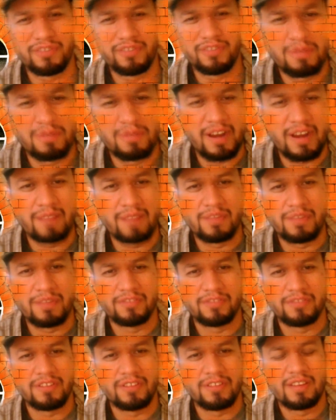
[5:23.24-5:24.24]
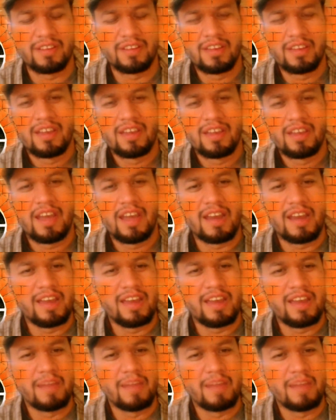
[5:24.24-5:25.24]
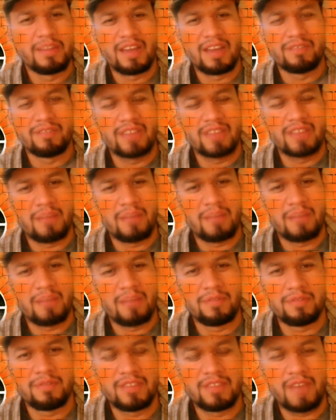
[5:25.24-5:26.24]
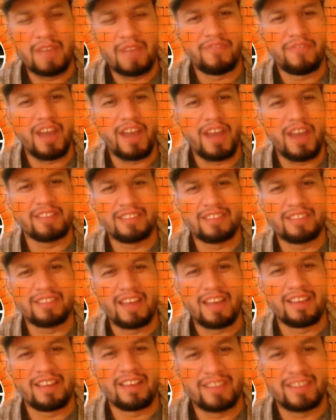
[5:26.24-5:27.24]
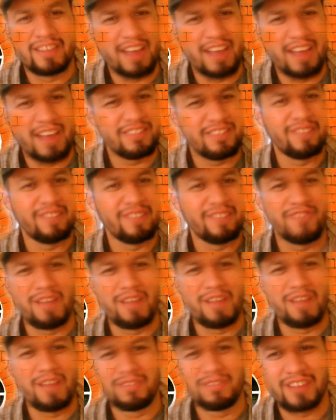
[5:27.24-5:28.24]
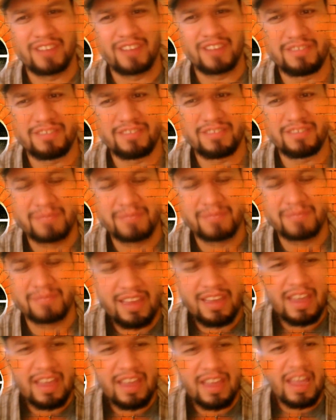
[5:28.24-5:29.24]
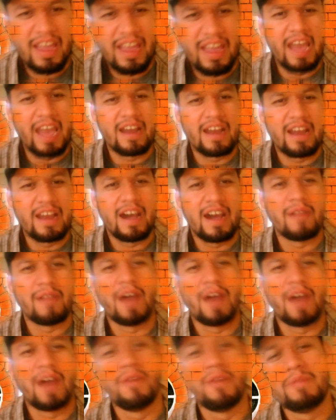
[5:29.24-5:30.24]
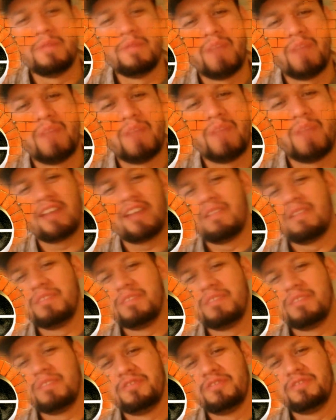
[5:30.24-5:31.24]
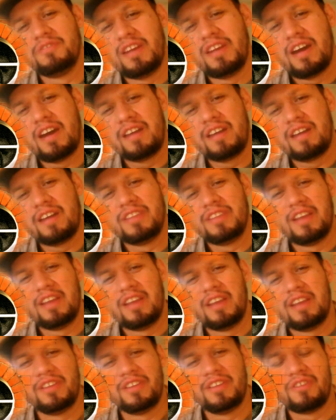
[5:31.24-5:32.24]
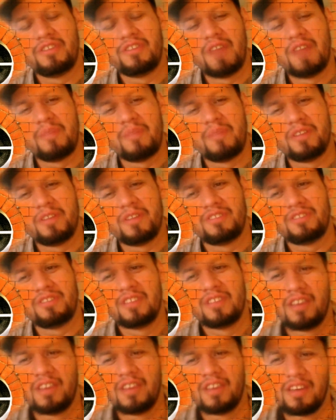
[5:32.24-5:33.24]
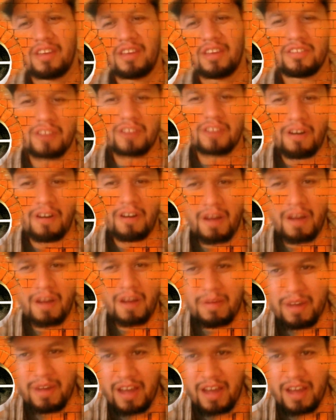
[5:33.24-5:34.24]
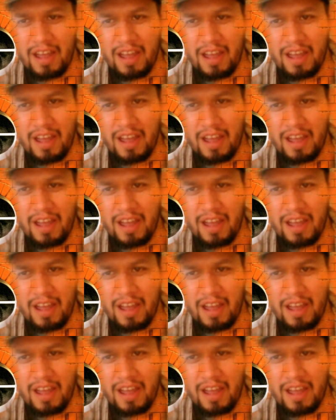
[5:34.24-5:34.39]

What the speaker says: first movie with Gary Busey and him, and that fight, that last fight was just awesome. And I will be back. I'll be doing the other Lethal Weapons. So everybody,